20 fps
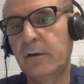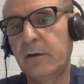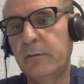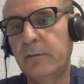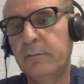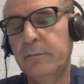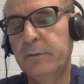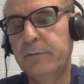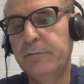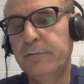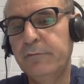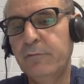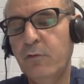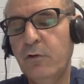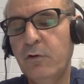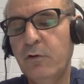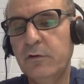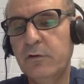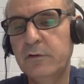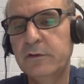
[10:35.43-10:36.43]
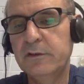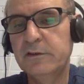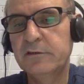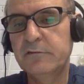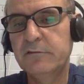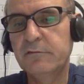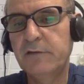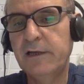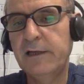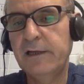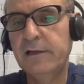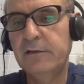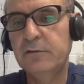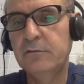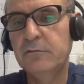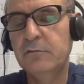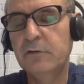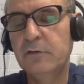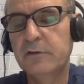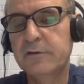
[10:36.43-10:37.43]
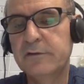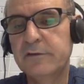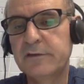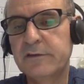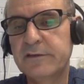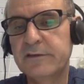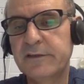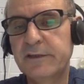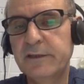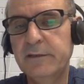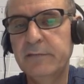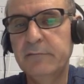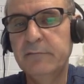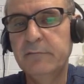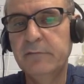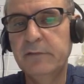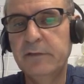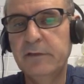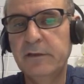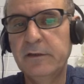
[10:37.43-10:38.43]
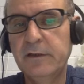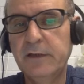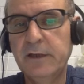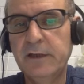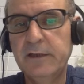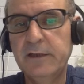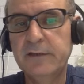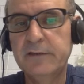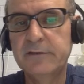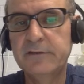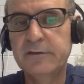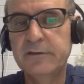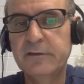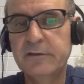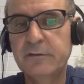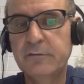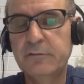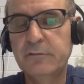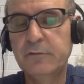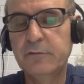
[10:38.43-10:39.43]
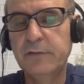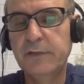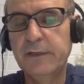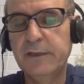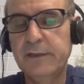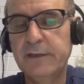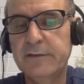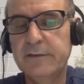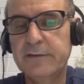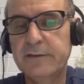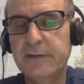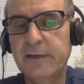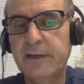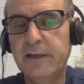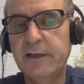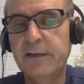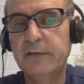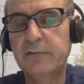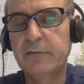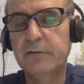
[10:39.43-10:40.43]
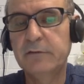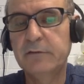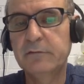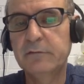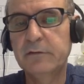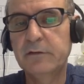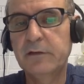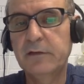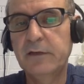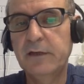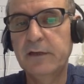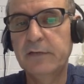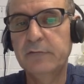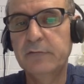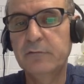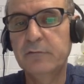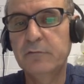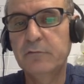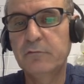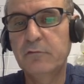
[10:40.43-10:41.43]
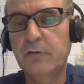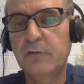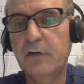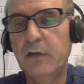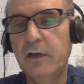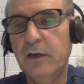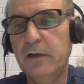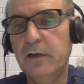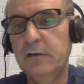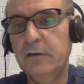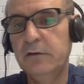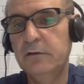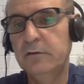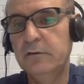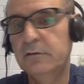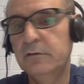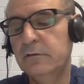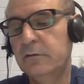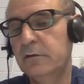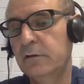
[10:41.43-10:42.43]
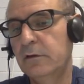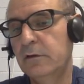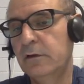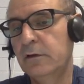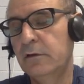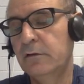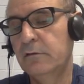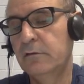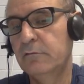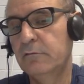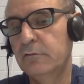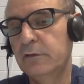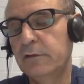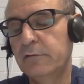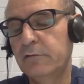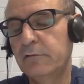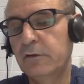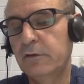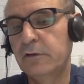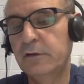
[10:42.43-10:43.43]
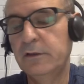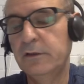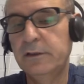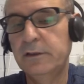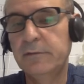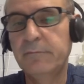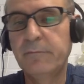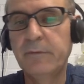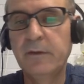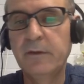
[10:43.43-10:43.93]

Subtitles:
Before, this value was the same when I had 0 for x, and whatever I had for y would have gone here.